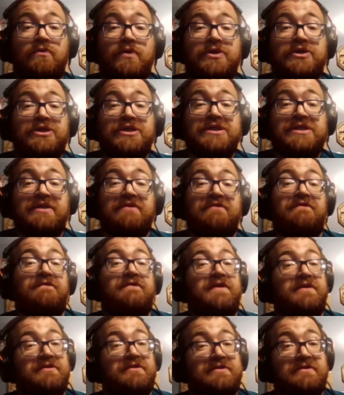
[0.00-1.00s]
which is the
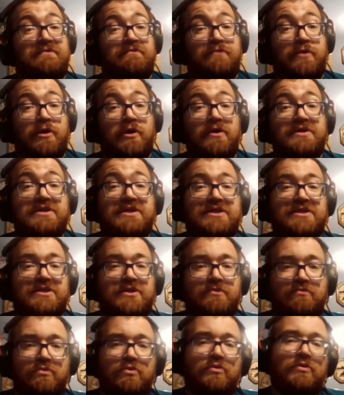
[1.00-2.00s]
fifth party
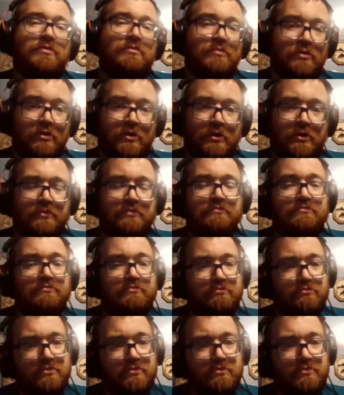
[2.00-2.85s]
system, or